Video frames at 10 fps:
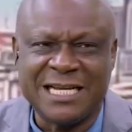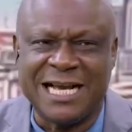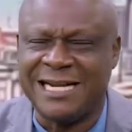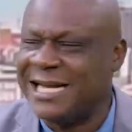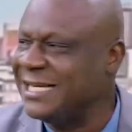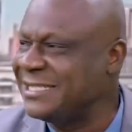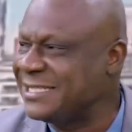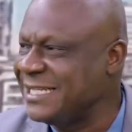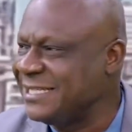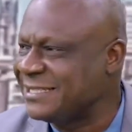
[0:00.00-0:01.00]

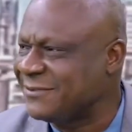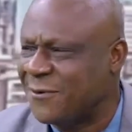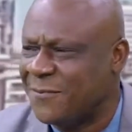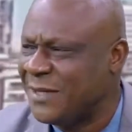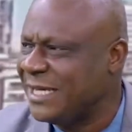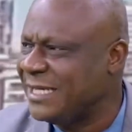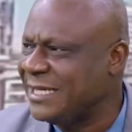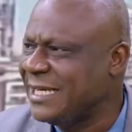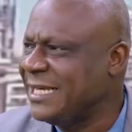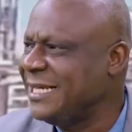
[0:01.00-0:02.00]
analysis for
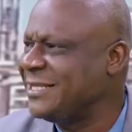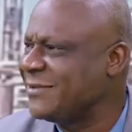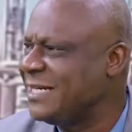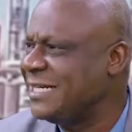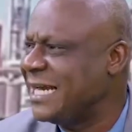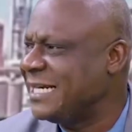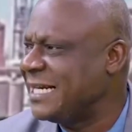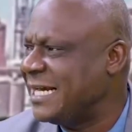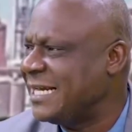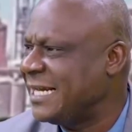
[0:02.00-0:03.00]
me is really
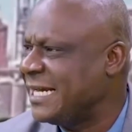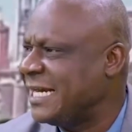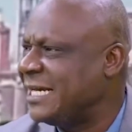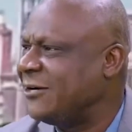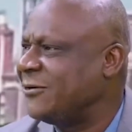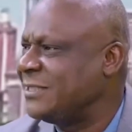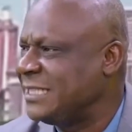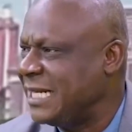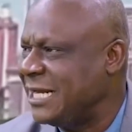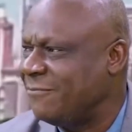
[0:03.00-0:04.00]
neither here or
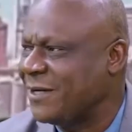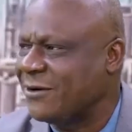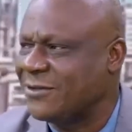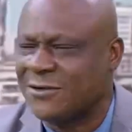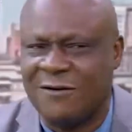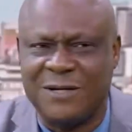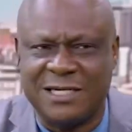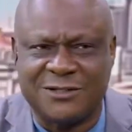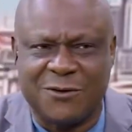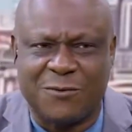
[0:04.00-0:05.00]
there, because
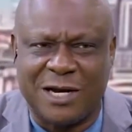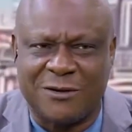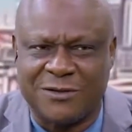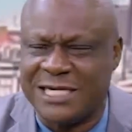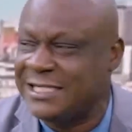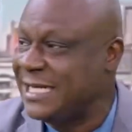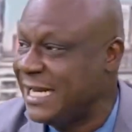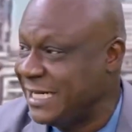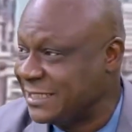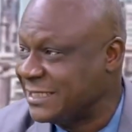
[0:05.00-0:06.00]
government is not 100
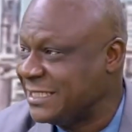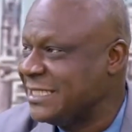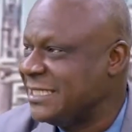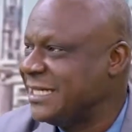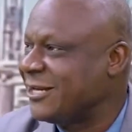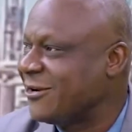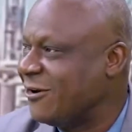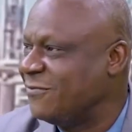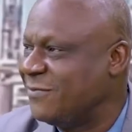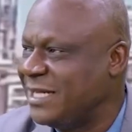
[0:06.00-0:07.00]
days. A
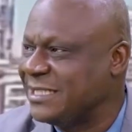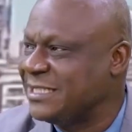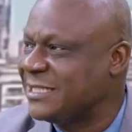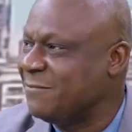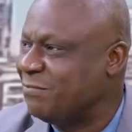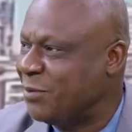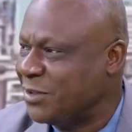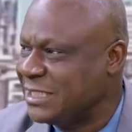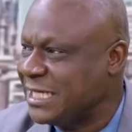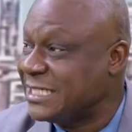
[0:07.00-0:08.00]
government is a
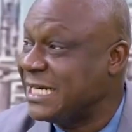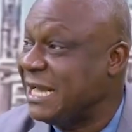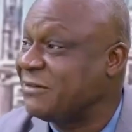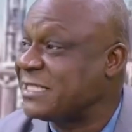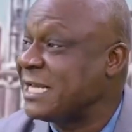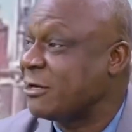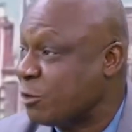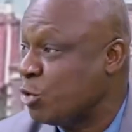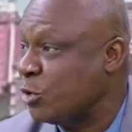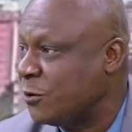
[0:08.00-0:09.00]
budget life
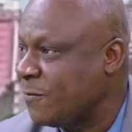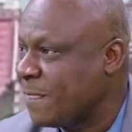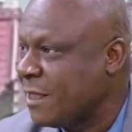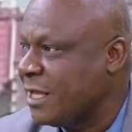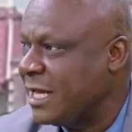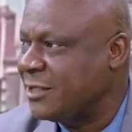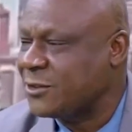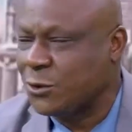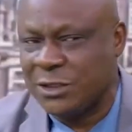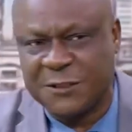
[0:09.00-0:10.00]
cycle. And
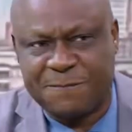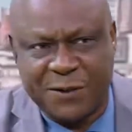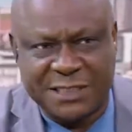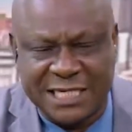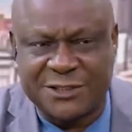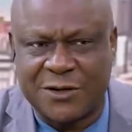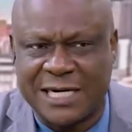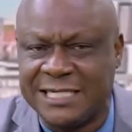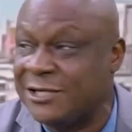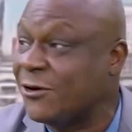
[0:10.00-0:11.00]
so this budget is
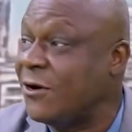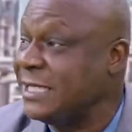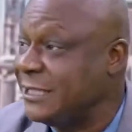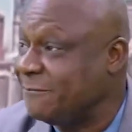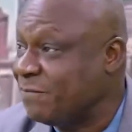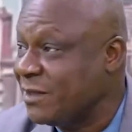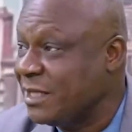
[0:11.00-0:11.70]
already running,